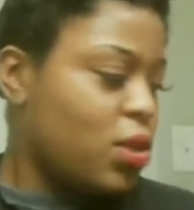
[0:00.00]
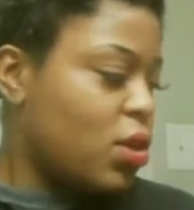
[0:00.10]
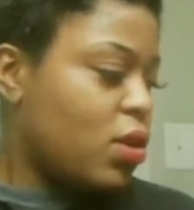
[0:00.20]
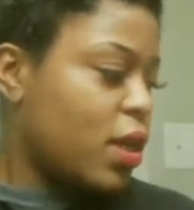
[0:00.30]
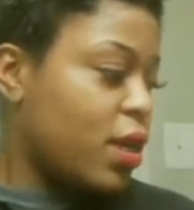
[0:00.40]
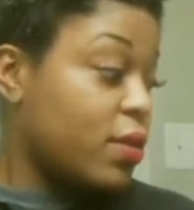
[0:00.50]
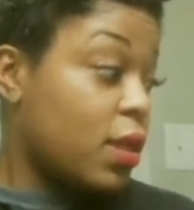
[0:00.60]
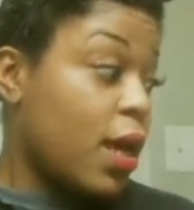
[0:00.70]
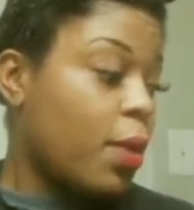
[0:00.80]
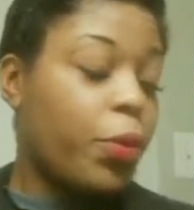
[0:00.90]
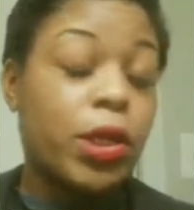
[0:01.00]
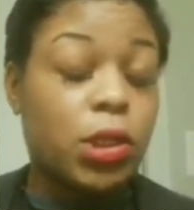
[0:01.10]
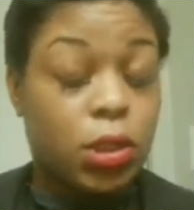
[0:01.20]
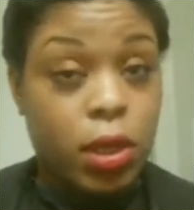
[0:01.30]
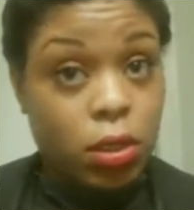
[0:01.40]
you know, it gives a lot of
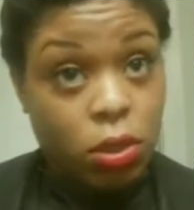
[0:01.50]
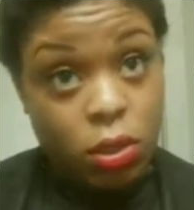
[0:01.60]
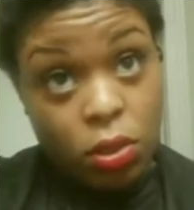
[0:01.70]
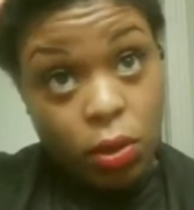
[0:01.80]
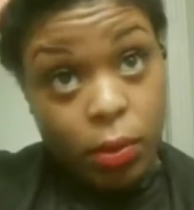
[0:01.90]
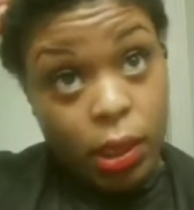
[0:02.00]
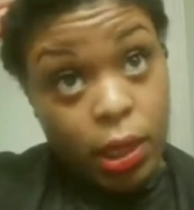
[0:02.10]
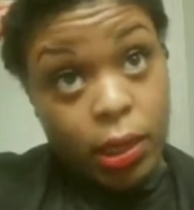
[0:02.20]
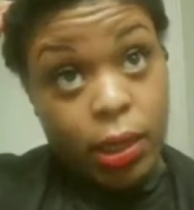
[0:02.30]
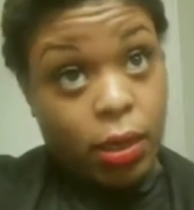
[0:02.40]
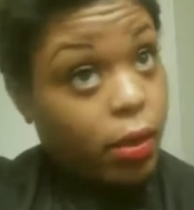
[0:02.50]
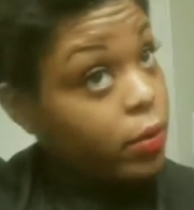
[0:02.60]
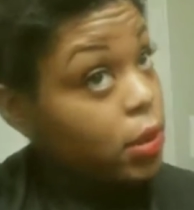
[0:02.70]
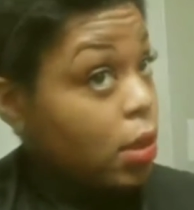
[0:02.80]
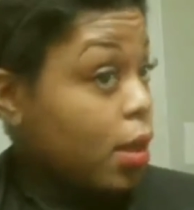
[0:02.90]
pressure, so I normally cut that
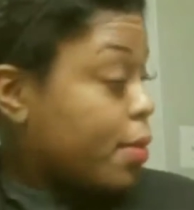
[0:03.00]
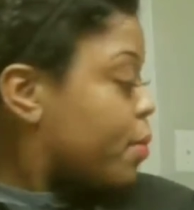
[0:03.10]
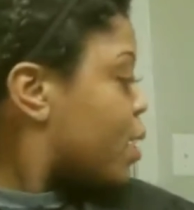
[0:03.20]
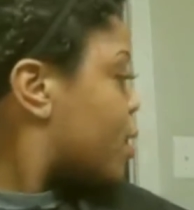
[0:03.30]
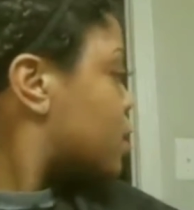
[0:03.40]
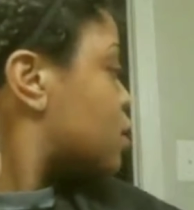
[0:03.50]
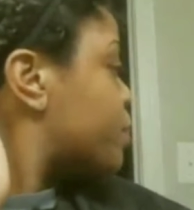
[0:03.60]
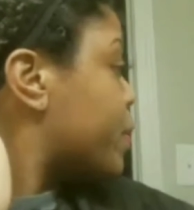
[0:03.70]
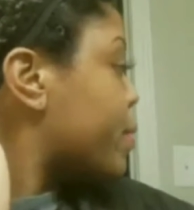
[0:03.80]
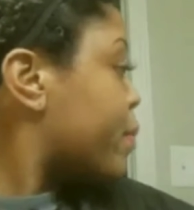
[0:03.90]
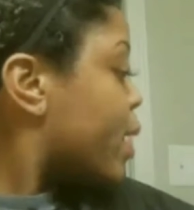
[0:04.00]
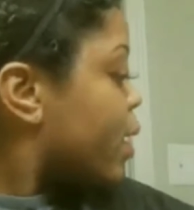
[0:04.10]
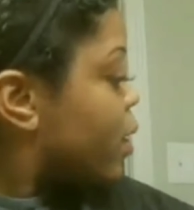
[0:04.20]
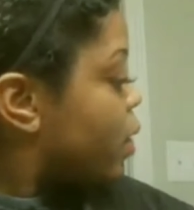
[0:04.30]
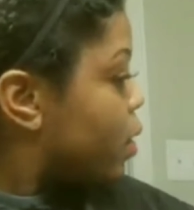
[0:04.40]
off. So just put
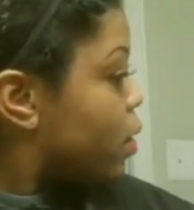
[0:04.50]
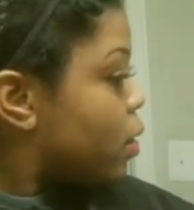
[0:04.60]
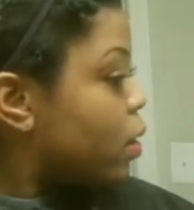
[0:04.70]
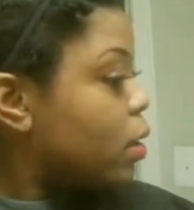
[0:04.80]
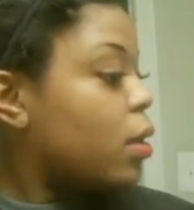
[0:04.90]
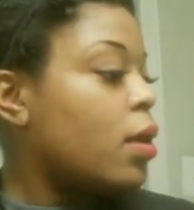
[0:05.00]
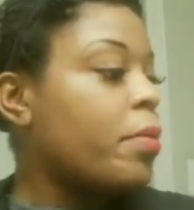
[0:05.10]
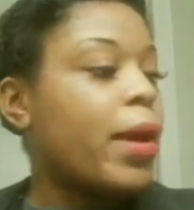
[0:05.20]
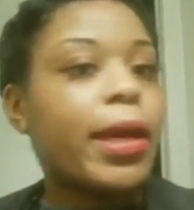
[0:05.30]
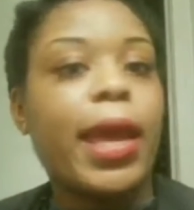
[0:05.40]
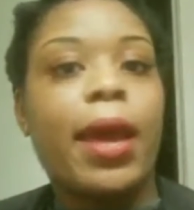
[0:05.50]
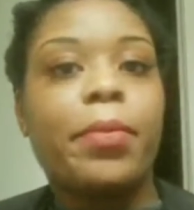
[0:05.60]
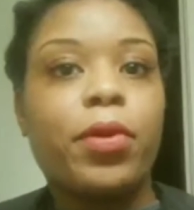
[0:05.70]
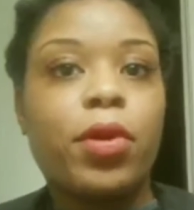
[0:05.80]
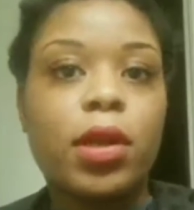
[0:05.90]
my
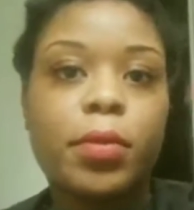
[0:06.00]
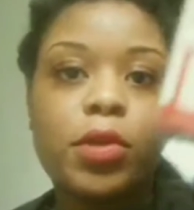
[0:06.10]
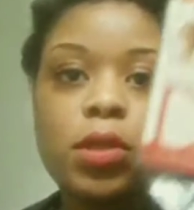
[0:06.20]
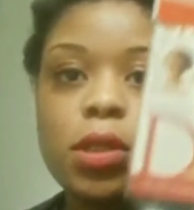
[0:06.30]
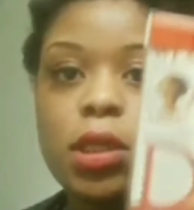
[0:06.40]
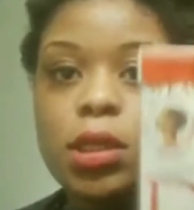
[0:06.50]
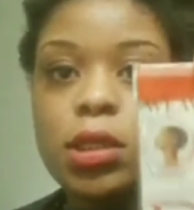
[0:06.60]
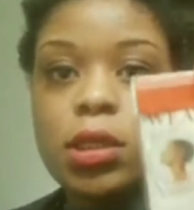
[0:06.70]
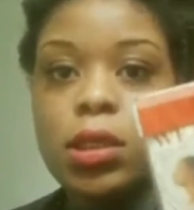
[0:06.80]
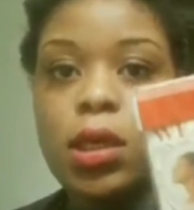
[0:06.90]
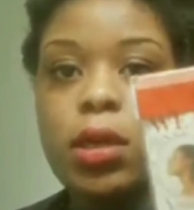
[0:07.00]
cap on. I'm using this